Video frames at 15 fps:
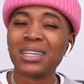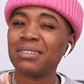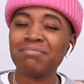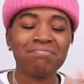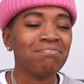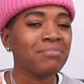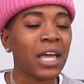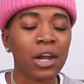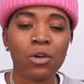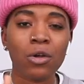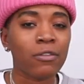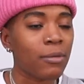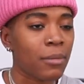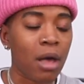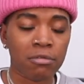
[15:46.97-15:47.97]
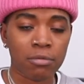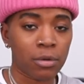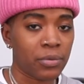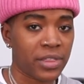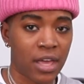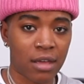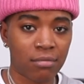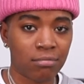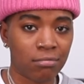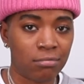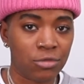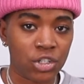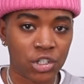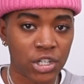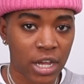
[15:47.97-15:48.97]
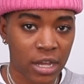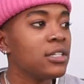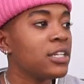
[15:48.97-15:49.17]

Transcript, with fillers: I don't know if I'm comfortable with that just